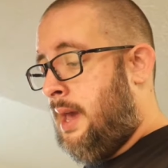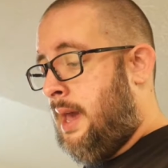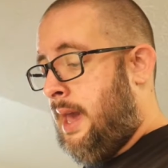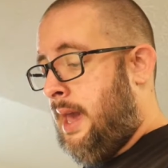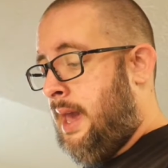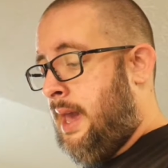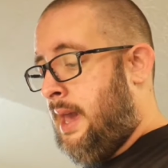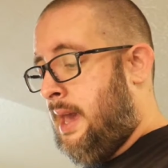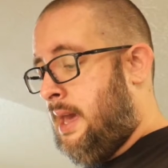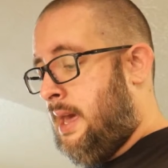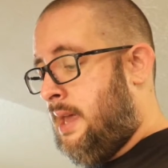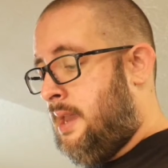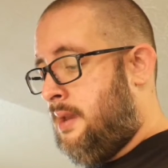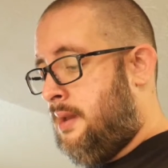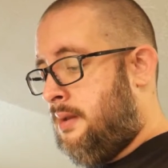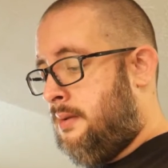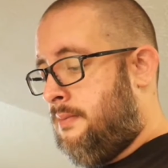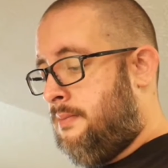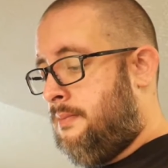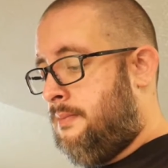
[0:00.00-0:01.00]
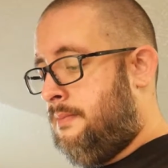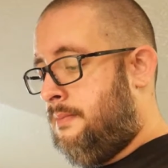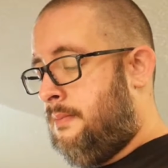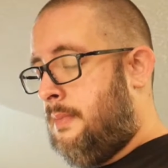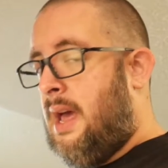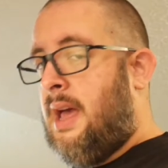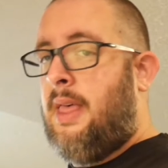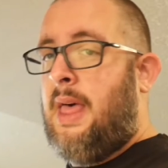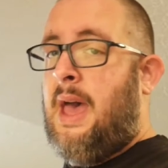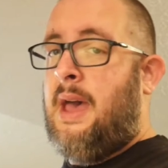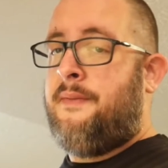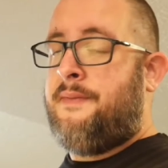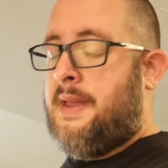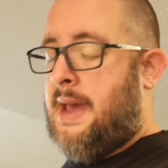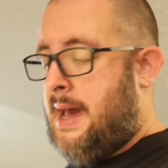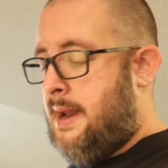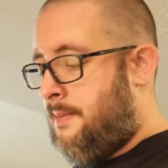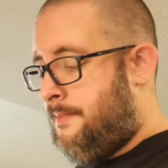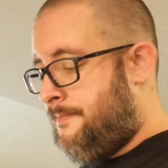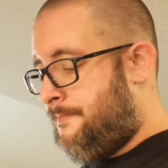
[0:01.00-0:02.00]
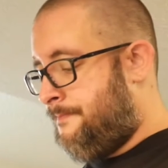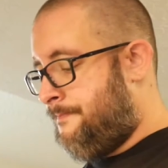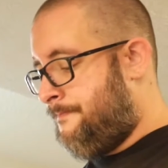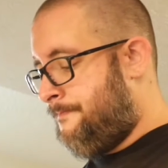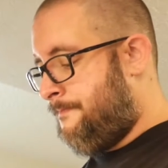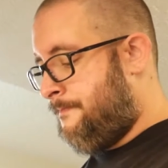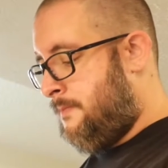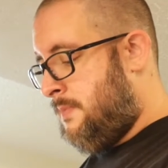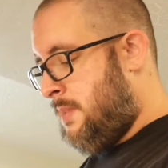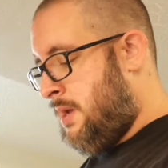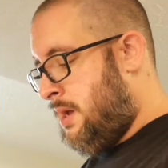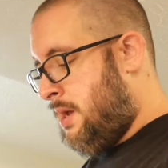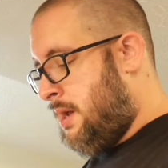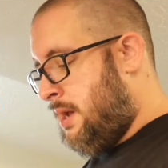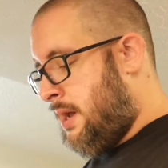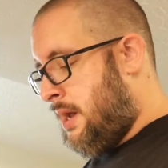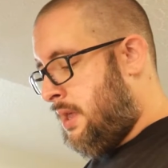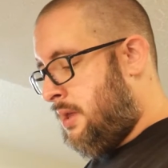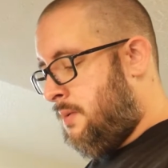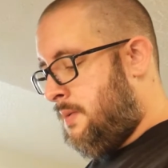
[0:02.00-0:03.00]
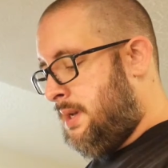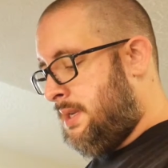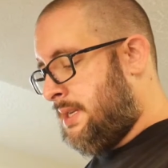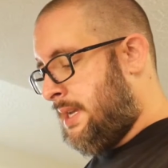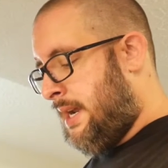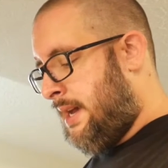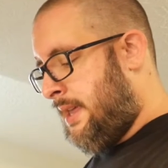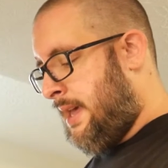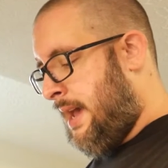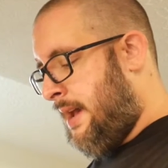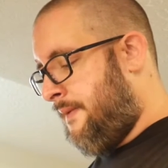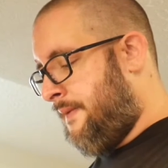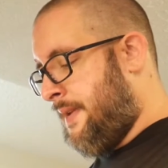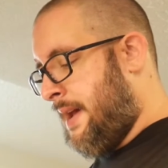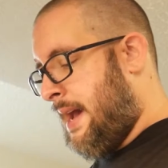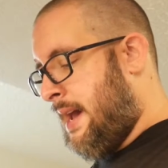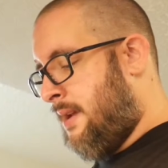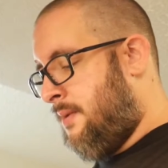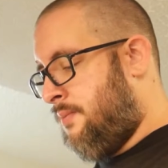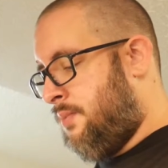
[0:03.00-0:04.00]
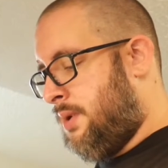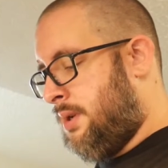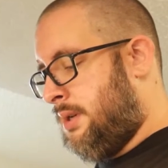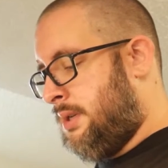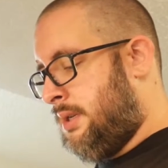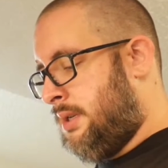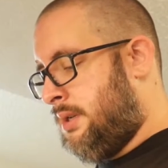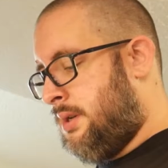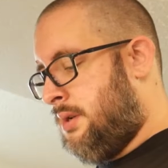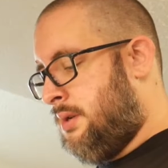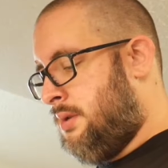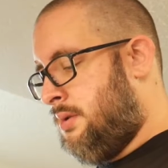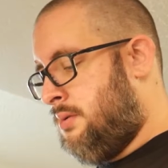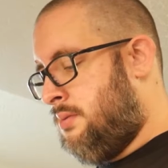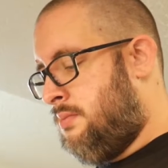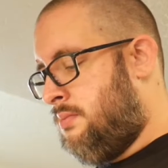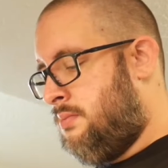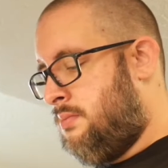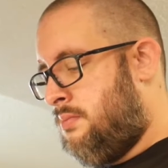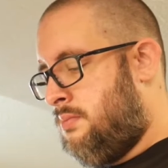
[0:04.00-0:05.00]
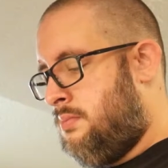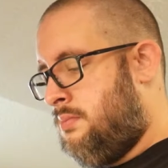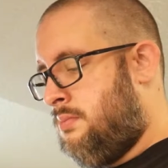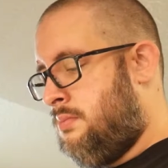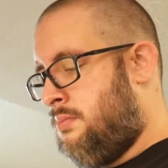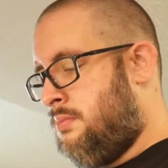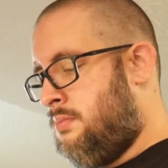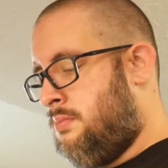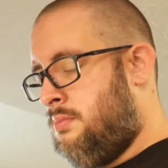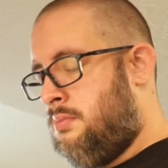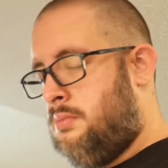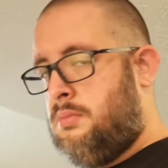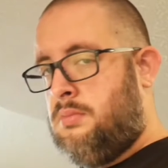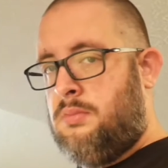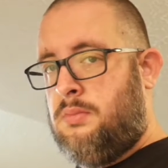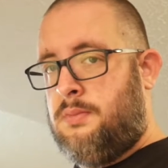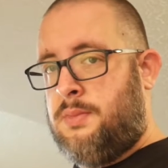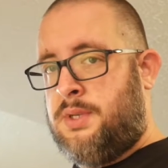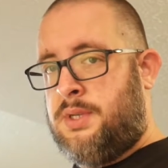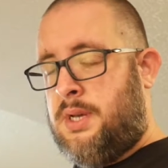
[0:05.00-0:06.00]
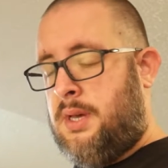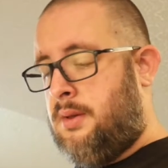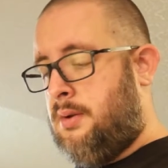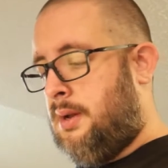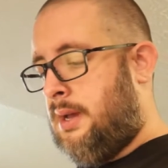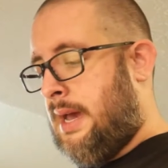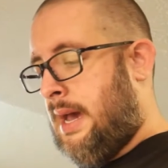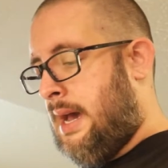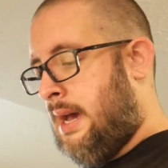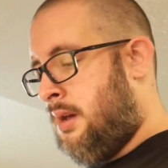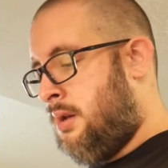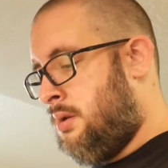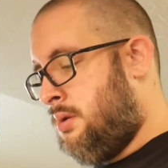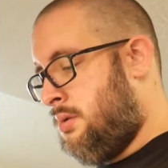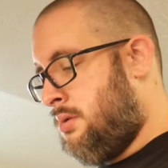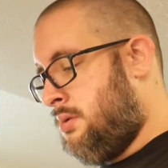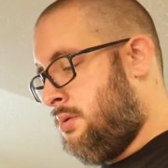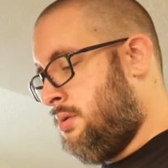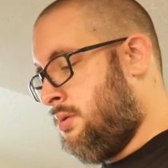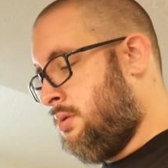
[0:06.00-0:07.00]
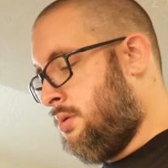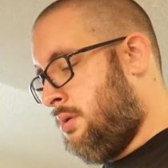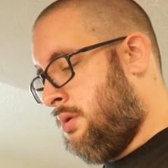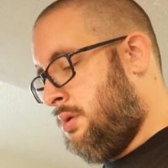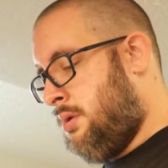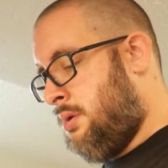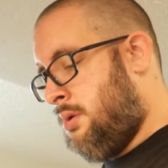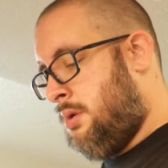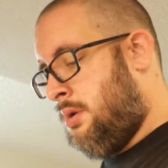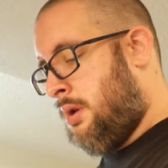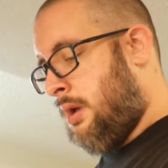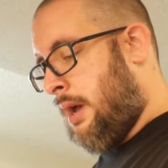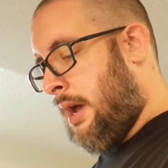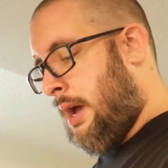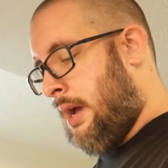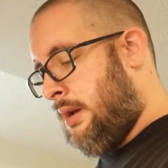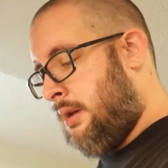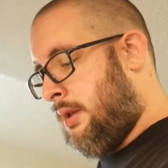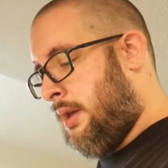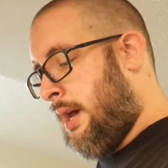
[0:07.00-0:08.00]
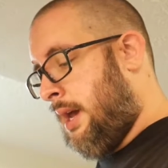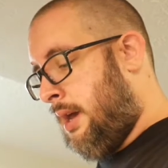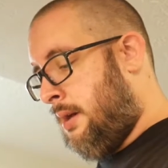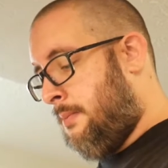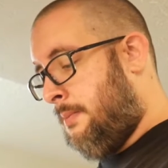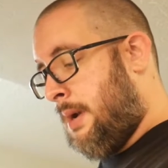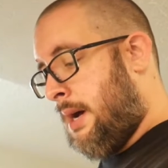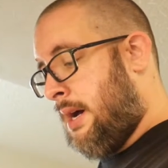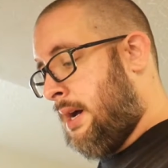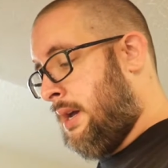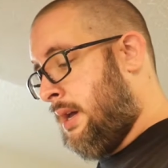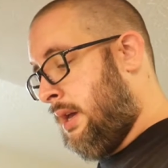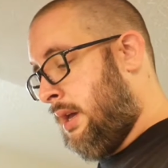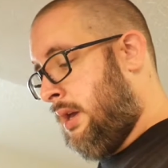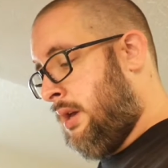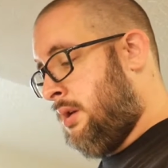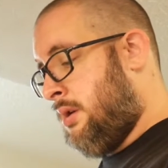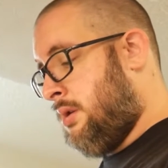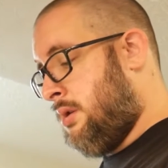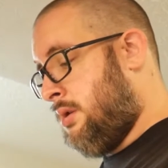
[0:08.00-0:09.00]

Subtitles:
And I laughed at him. And the reason I laughed at him was, I'm a Southern guy. I like my